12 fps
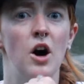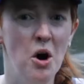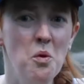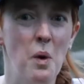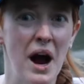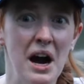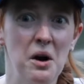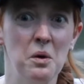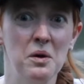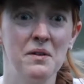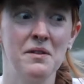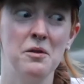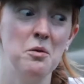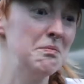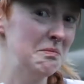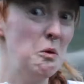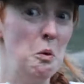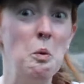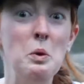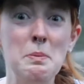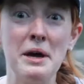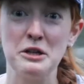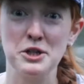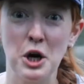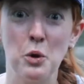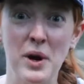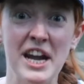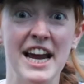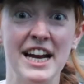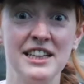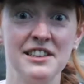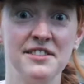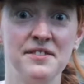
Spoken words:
Oh wow, we better start weeding.